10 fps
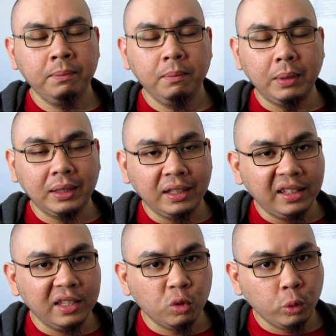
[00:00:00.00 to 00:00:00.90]
but it
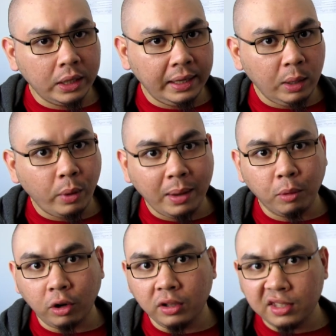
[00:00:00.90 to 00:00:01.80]
is really way
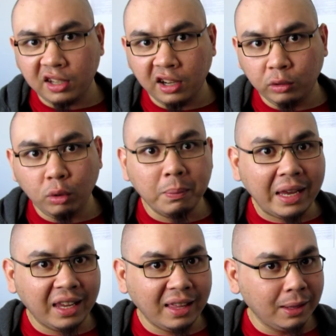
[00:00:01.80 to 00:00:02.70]
more concerned with
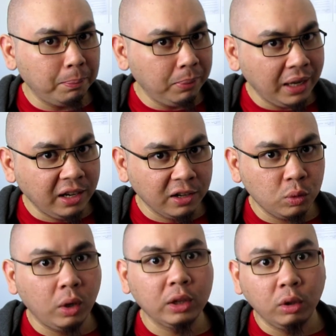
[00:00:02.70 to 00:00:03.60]
making the players
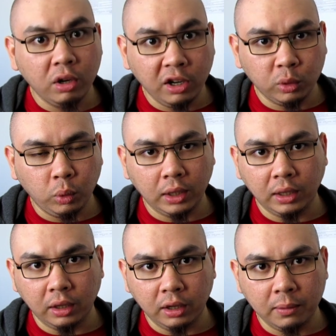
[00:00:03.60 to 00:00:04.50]
want to hurt one
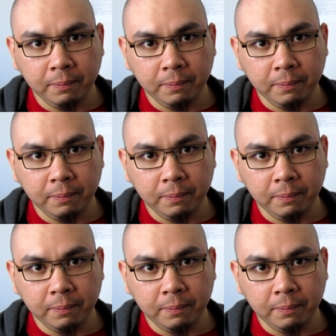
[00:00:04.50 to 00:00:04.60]
another.